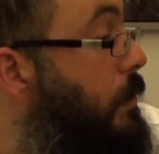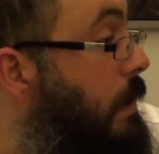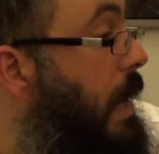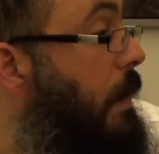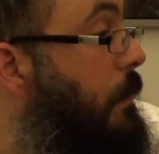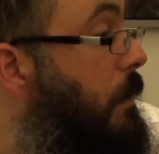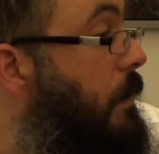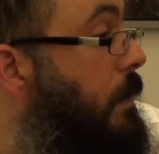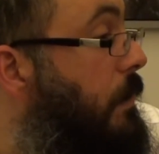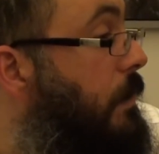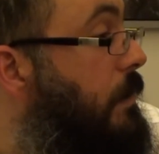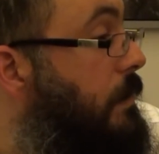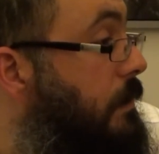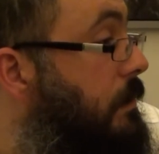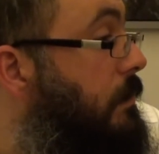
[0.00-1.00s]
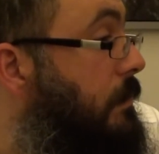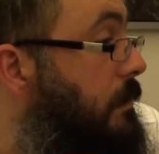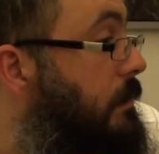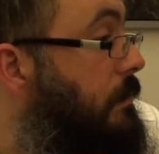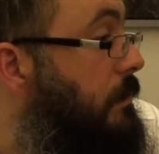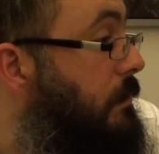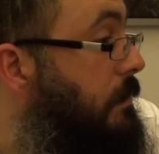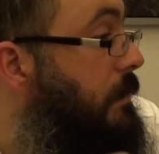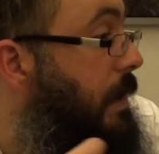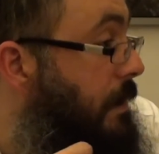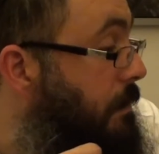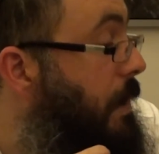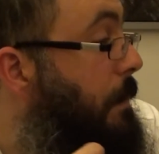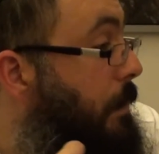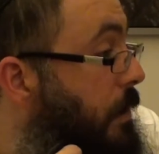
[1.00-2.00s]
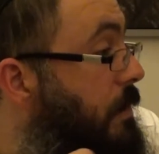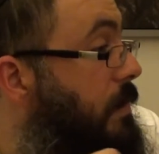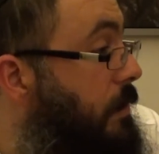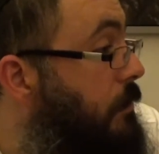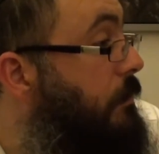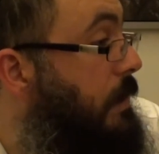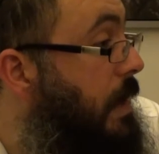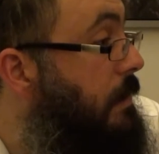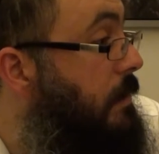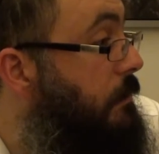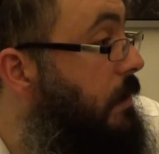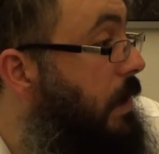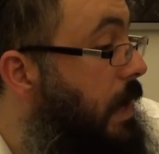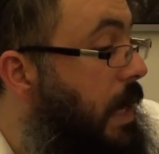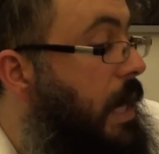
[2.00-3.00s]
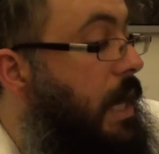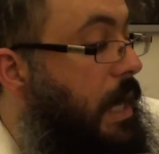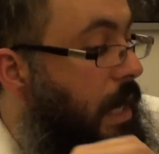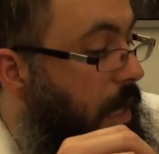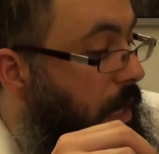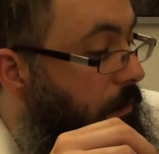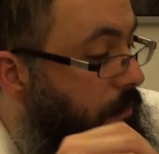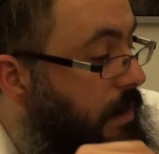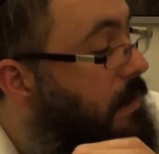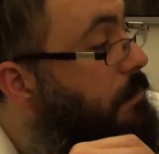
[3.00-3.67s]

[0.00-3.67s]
now. That's my personal philosophy. If these